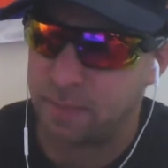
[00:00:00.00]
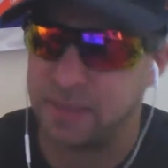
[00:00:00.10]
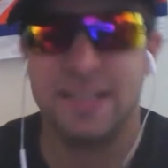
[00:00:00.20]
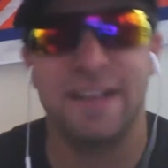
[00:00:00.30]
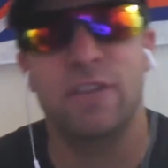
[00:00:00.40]

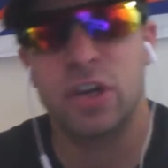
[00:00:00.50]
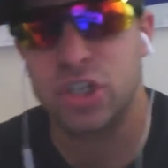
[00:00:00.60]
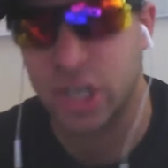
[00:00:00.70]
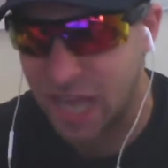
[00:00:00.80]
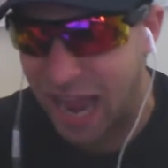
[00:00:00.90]
Edmonton versus
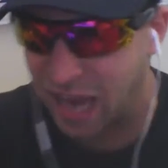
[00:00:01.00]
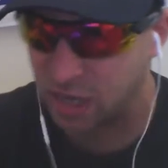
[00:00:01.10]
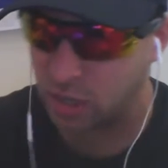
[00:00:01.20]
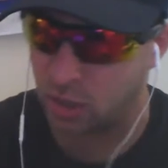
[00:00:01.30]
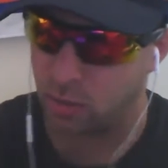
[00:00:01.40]

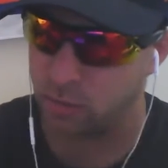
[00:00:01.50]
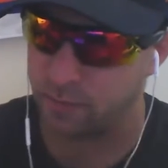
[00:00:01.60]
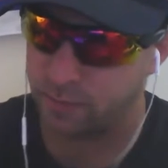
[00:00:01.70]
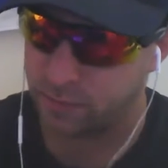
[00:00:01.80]
Chicago.